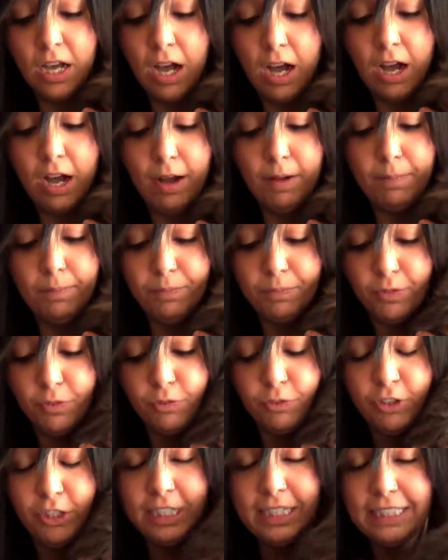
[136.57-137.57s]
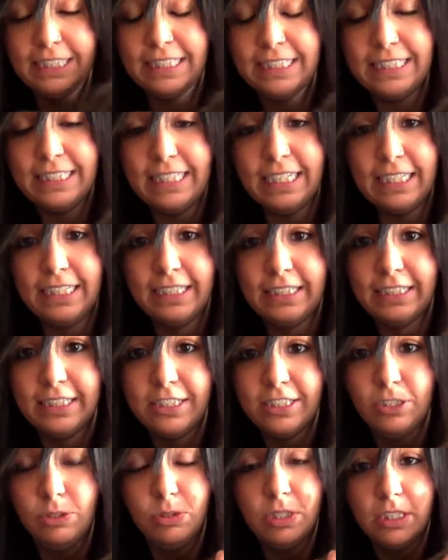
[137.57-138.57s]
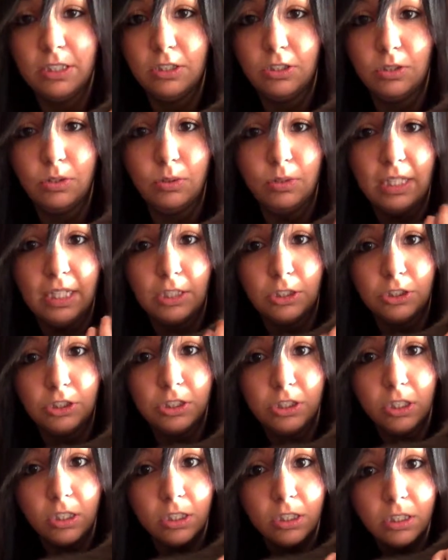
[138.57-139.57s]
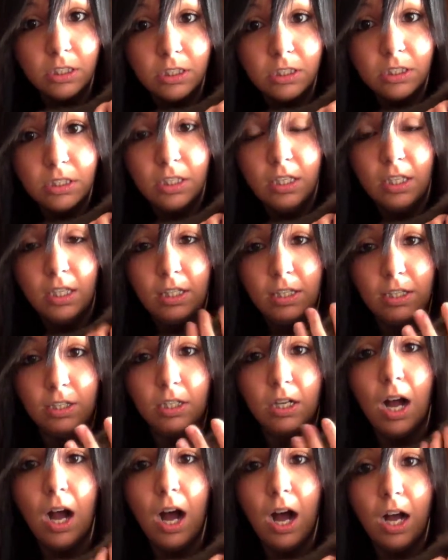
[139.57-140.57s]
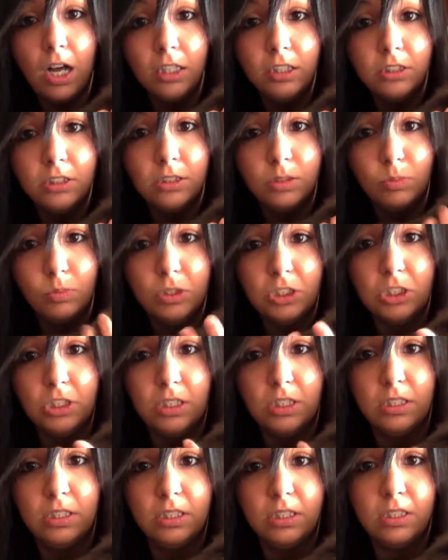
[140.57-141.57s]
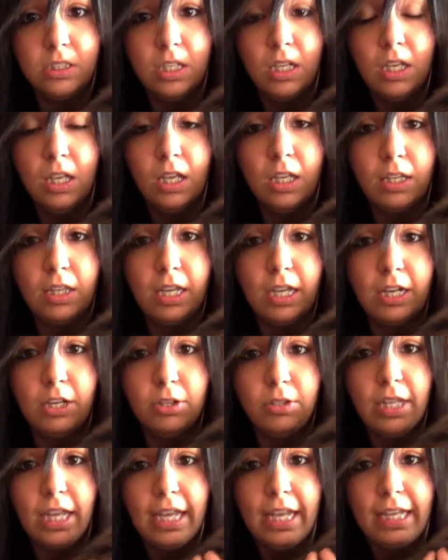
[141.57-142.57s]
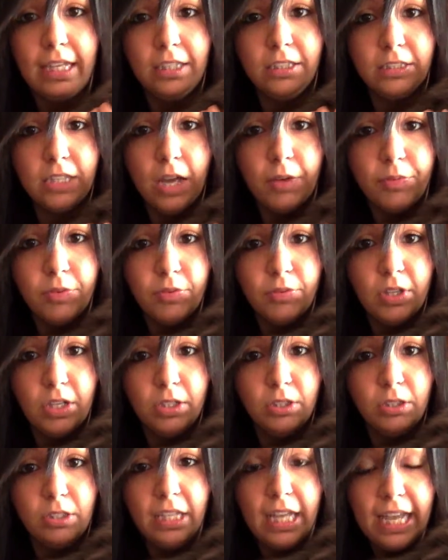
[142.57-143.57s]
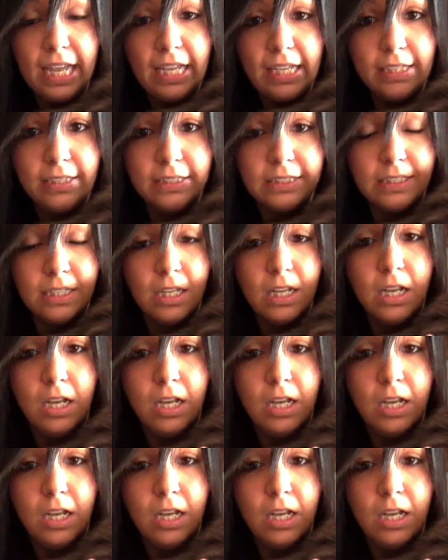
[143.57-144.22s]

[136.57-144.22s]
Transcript: For instance, you can do their skirt, their hocks, which is the hair that hangs off of their legs,